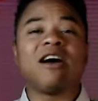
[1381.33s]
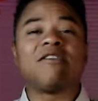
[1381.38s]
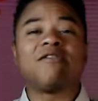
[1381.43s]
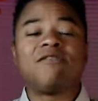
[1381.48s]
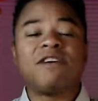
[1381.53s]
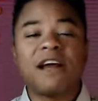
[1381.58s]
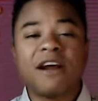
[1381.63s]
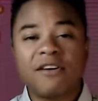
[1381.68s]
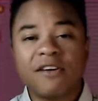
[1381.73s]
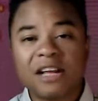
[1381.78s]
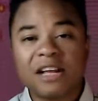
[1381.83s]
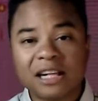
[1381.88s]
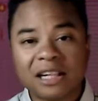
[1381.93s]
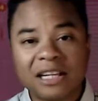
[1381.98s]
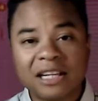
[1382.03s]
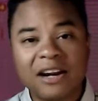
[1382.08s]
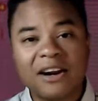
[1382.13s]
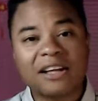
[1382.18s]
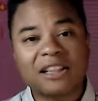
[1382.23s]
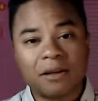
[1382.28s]
are very
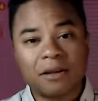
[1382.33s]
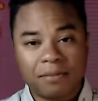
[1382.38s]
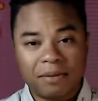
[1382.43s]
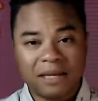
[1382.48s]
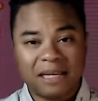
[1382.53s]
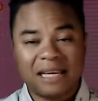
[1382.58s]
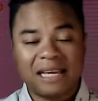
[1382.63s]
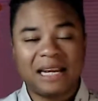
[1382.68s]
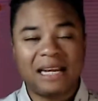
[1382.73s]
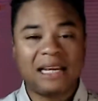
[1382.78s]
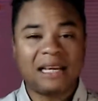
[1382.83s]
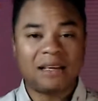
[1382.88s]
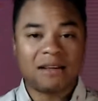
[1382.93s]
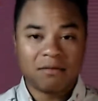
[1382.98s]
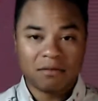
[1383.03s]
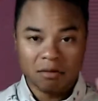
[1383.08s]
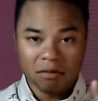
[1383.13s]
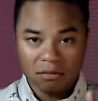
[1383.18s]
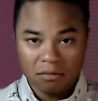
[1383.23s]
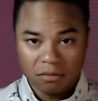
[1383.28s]
clear at the
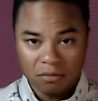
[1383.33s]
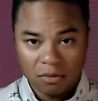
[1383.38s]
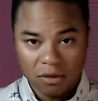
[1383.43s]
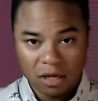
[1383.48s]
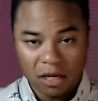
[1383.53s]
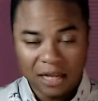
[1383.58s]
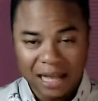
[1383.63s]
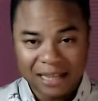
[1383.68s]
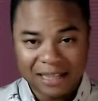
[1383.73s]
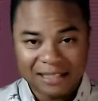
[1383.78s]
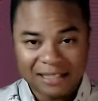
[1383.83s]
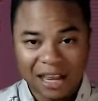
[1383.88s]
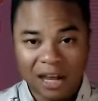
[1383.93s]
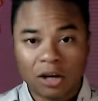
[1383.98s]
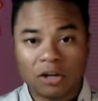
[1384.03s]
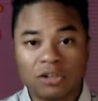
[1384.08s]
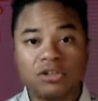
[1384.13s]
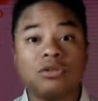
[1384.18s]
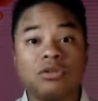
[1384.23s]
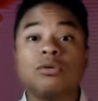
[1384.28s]
beginning and
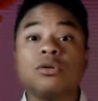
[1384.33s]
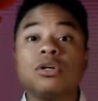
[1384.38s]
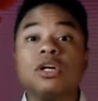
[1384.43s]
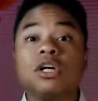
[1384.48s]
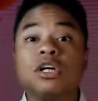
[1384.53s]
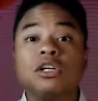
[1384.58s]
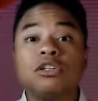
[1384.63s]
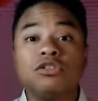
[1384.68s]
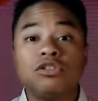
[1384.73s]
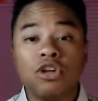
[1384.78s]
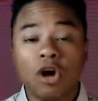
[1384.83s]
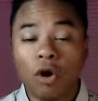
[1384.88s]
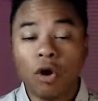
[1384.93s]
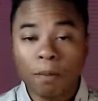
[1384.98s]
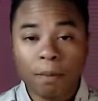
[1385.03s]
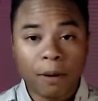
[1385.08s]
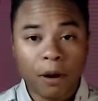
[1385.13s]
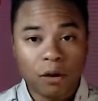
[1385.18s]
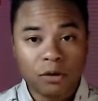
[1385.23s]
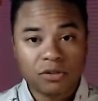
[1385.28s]
tell you,
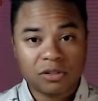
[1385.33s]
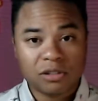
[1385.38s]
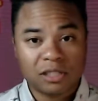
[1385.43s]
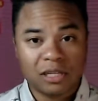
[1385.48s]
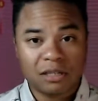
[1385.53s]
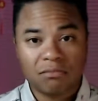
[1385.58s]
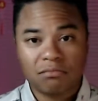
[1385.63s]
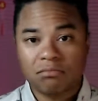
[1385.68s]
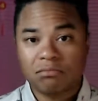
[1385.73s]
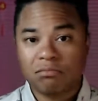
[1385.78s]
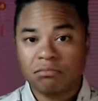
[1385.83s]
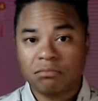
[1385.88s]
don't post it.